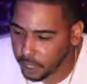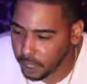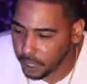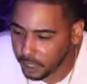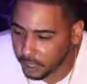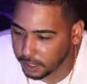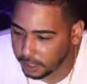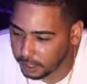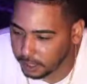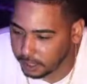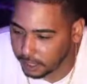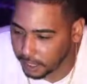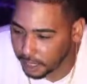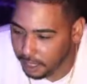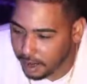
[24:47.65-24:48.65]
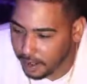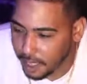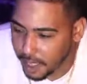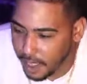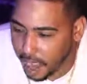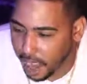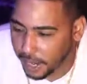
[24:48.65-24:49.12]
You understand?
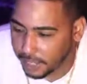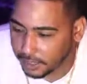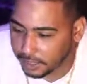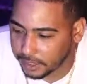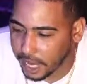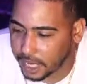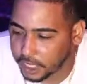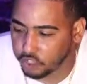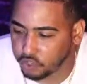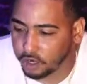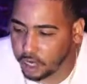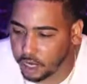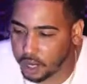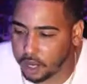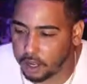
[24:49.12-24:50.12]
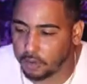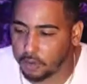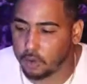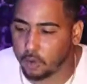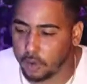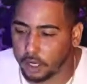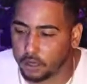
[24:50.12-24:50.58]
Alexandria, what's
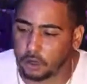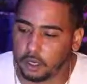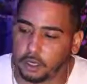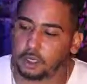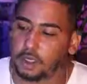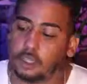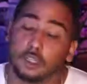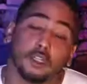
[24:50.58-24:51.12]
going on, girl?